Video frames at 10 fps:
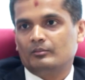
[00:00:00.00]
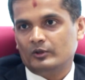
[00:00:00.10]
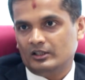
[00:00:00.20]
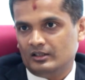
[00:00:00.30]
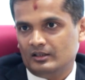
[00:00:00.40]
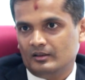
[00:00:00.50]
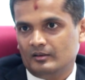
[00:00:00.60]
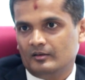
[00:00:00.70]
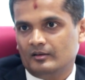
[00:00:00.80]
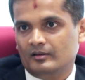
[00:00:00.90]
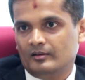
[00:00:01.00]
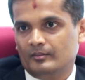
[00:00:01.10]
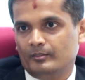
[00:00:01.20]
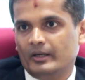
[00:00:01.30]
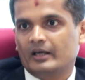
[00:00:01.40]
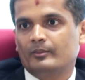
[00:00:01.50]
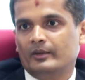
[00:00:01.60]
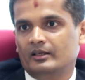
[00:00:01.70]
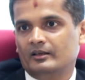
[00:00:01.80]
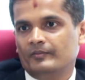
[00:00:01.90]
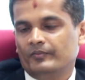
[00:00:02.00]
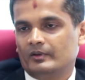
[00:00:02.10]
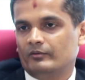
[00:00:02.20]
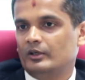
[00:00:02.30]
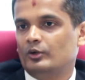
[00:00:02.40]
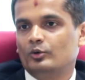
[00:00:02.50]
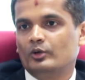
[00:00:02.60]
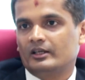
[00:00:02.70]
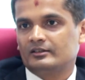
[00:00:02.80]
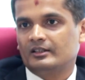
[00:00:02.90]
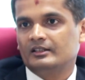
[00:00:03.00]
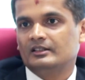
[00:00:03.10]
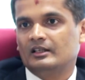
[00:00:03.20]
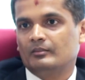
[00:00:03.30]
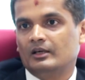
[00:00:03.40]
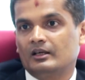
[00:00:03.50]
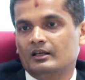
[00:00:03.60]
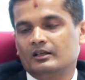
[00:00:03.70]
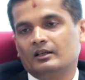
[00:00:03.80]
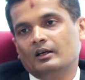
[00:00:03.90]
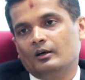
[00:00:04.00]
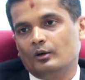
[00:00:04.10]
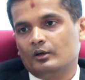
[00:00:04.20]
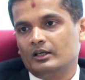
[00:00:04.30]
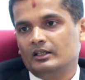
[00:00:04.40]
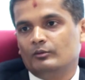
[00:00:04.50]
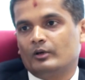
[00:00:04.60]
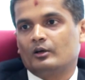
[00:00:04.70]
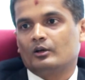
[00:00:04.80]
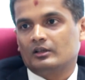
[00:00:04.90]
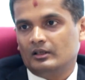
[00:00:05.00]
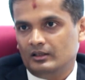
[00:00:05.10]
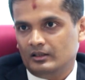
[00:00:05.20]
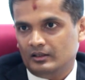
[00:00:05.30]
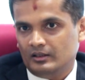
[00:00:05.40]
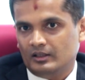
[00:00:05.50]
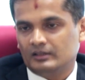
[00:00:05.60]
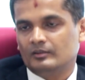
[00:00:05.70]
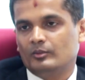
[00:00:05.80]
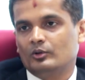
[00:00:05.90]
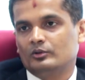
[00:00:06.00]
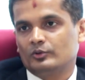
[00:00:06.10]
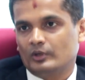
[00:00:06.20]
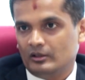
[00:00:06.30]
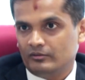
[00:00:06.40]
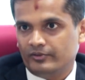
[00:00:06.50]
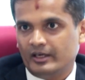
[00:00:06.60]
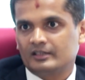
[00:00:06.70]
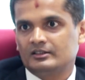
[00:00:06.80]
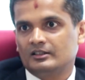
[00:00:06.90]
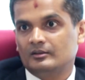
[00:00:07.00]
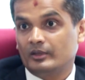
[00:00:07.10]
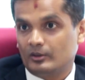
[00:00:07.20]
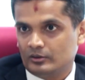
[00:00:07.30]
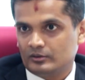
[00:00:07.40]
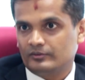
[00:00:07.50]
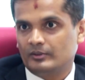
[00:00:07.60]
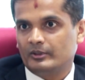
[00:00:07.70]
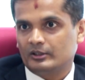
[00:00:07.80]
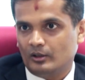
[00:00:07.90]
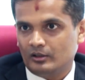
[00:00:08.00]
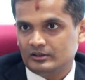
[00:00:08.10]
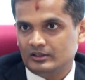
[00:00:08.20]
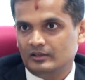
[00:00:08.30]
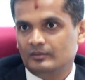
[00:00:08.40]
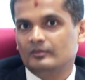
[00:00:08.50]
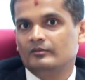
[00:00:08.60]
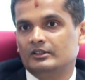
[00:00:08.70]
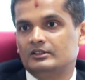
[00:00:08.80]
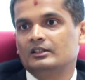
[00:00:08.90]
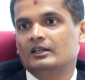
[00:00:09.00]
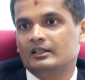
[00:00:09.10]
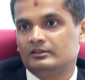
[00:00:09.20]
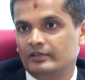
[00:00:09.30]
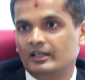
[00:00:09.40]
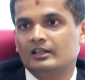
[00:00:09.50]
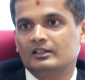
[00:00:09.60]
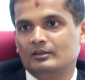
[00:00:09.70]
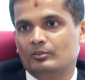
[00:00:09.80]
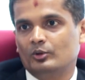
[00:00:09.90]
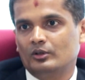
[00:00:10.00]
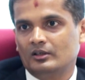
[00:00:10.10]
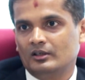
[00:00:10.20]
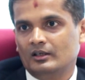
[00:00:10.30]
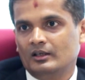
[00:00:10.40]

come with back pain. When you do x-rays and MRIs, already one or the other bone could have fractured because of the pathology which has weakened the bone.